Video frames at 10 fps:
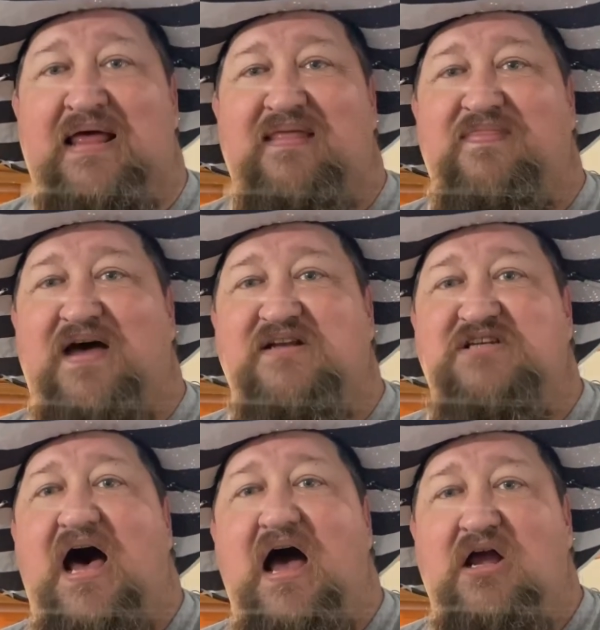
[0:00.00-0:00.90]
the
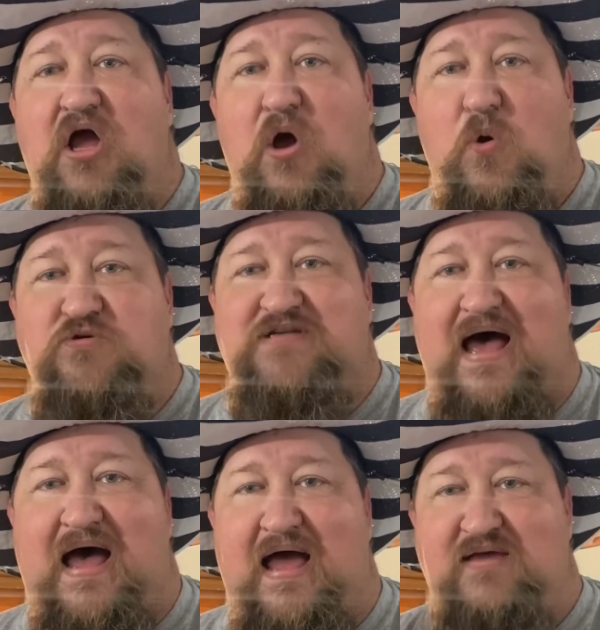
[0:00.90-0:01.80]
taco
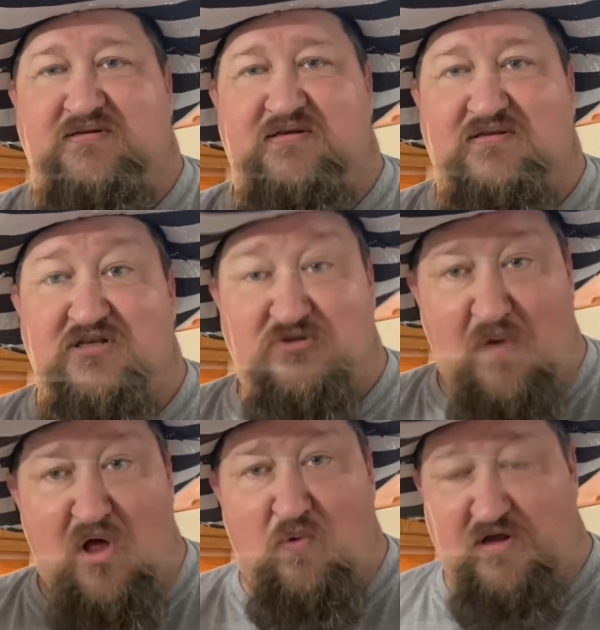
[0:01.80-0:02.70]
size, the
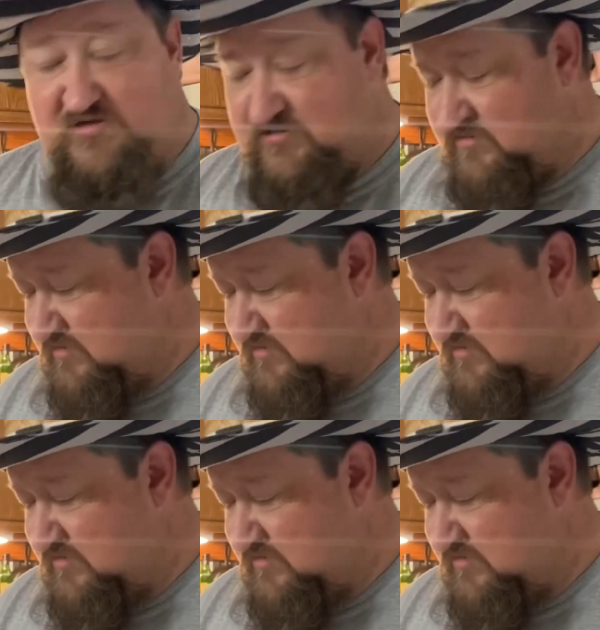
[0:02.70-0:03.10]
small ones.